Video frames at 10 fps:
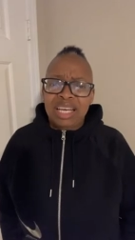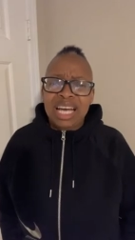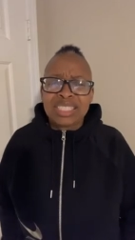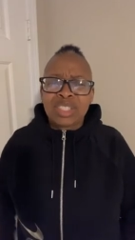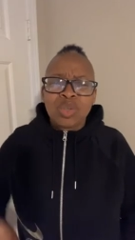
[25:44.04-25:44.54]

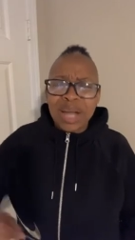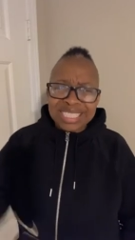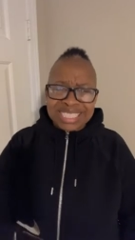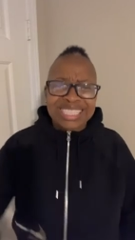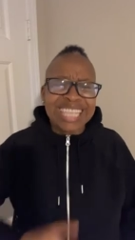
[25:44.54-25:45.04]
And so I
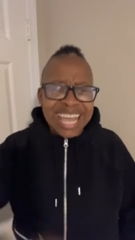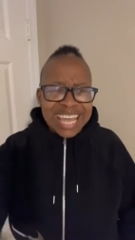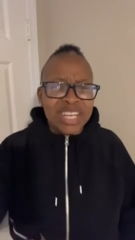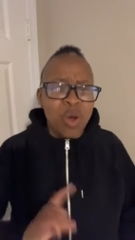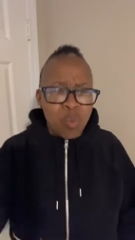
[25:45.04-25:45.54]
stay
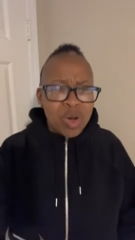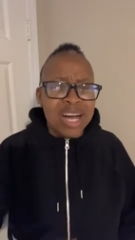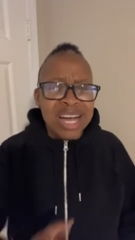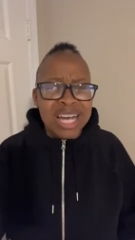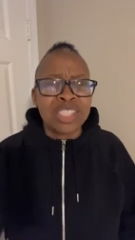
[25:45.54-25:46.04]
in the
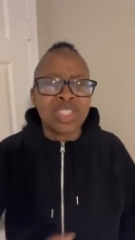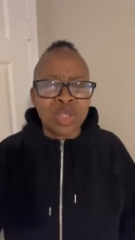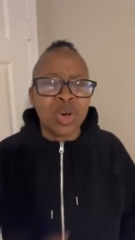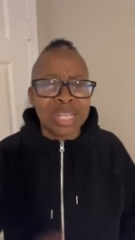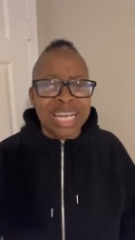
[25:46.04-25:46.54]
Word
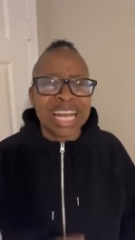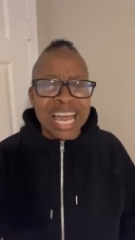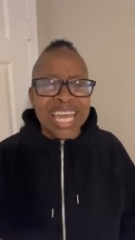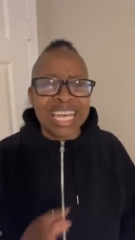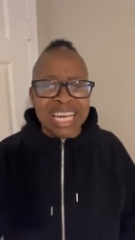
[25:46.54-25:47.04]
so that
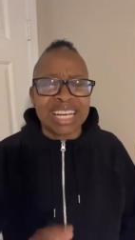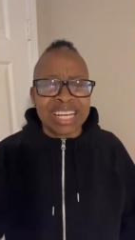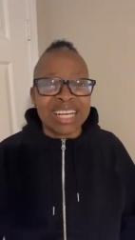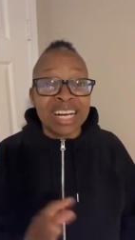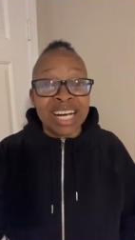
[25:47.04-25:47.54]
I
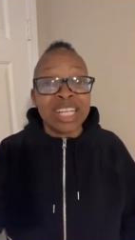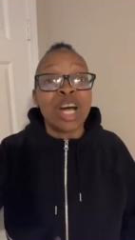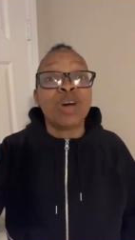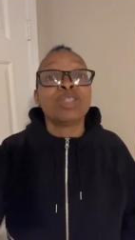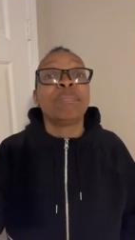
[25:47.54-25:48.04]
can learn
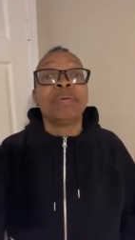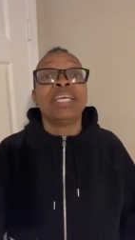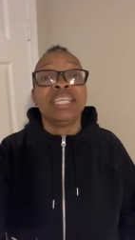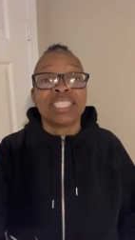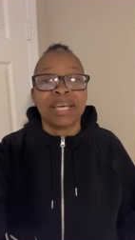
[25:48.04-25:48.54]
how to
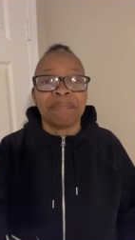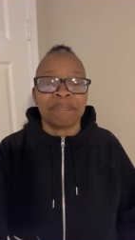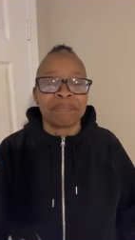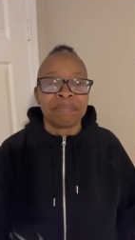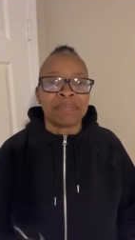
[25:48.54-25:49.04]
please Him.
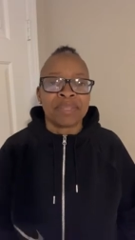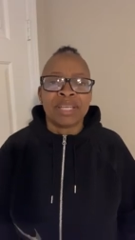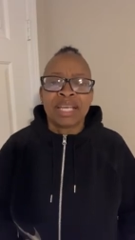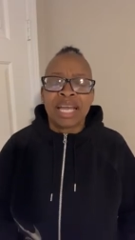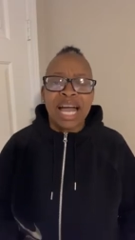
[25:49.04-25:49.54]

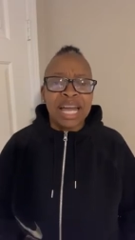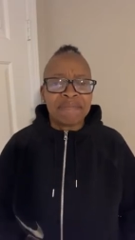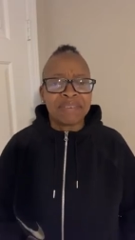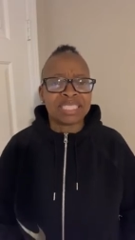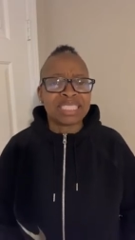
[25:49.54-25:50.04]
And
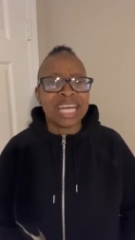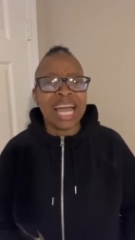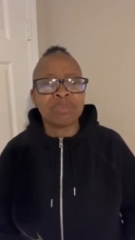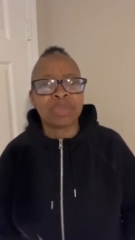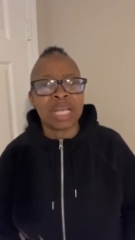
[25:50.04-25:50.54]
for the
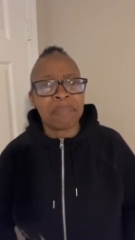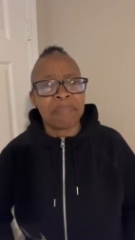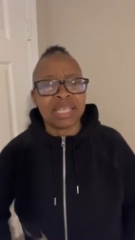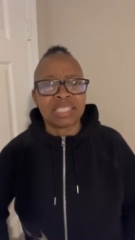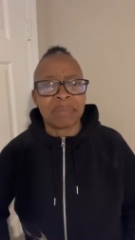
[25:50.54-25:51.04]
times when I
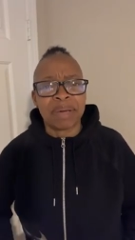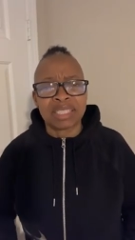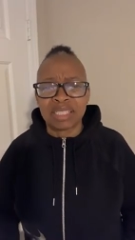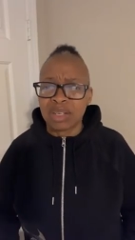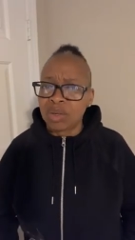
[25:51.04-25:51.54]
mess up, I can
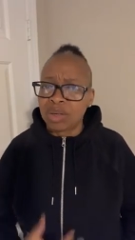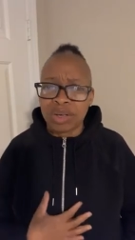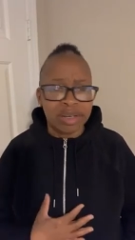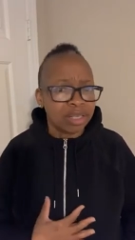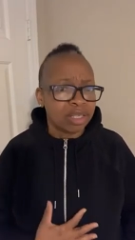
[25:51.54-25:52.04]
say,
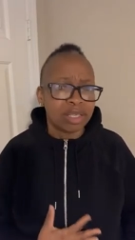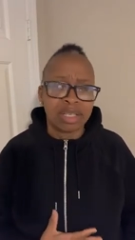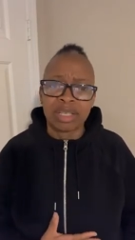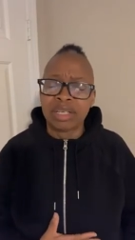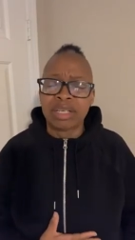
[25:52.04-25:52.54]
Lord,
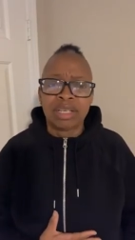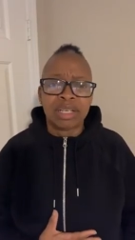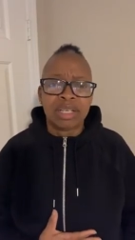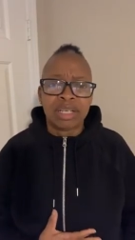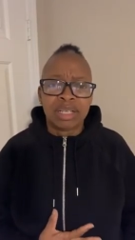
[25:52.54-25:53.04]

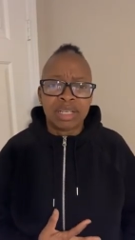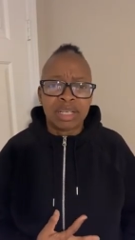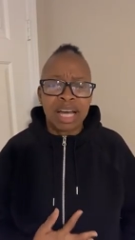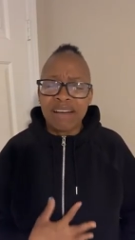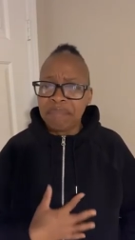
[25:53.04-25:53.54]

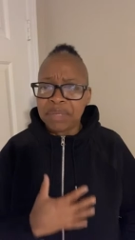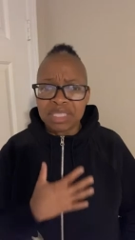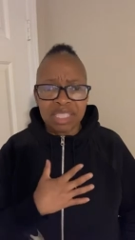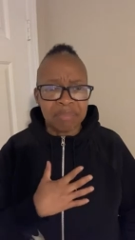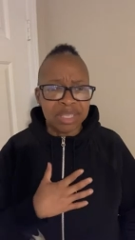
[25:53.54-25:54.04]
have
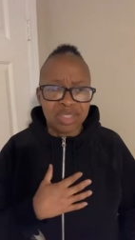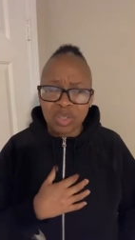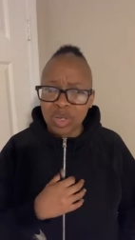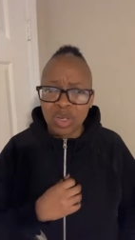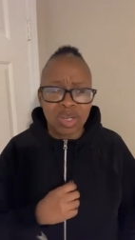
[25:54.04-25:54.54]
mercy on my
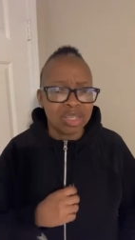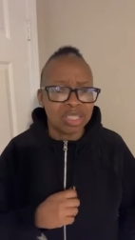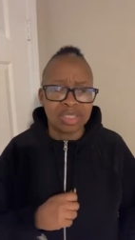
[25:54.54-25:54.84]
soul.